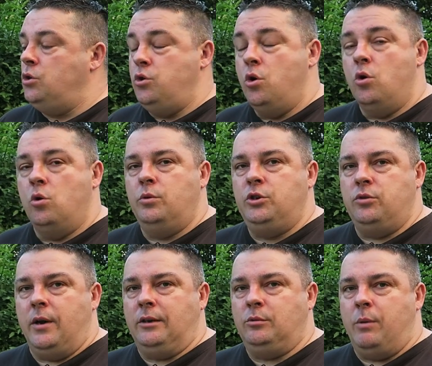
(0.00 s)
nor would
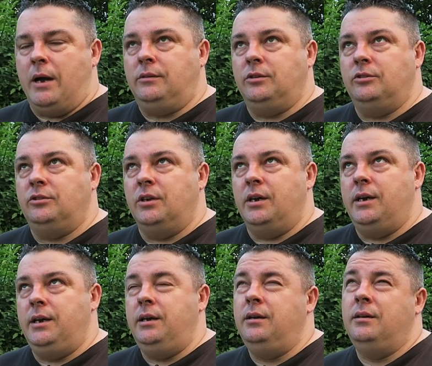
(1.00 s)
you expect to
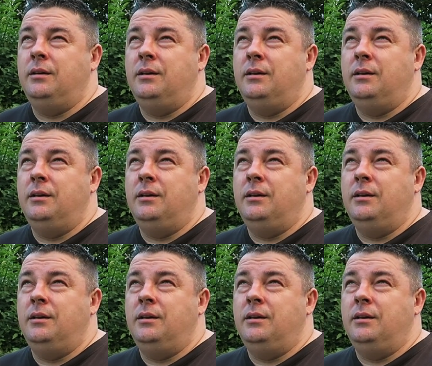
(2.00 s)
see